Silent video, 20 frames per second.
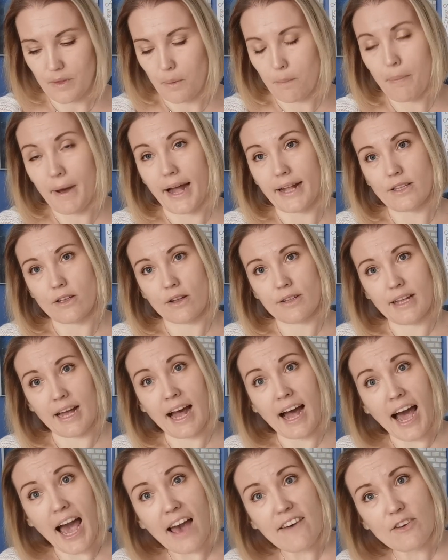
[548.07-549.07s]
But on a
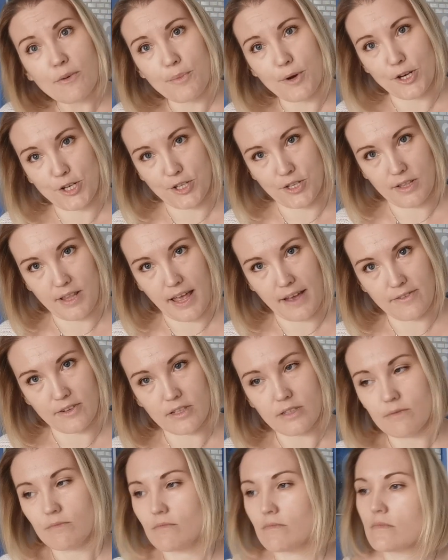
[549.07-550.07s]
high vibrational
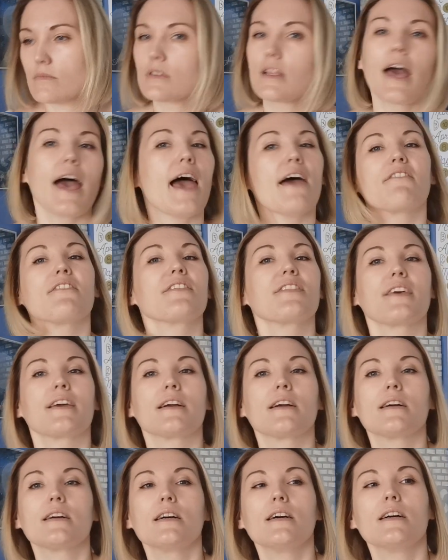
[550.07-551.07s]
level,
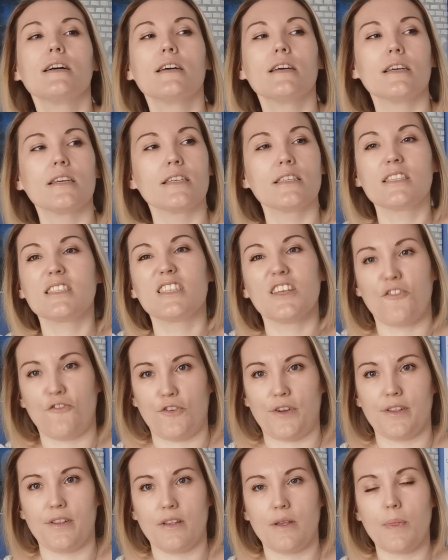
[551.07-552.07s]
everything is
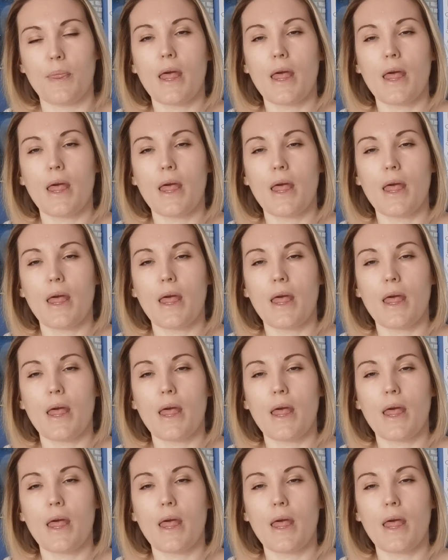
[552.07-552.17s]
different.